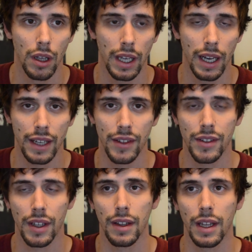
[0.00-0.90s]
and I could
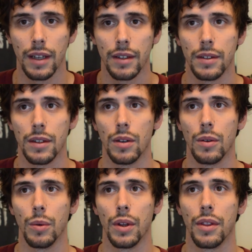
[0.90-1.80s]
say that
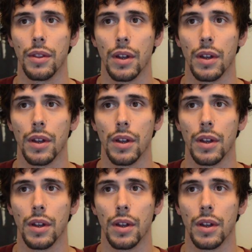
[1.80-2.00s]
with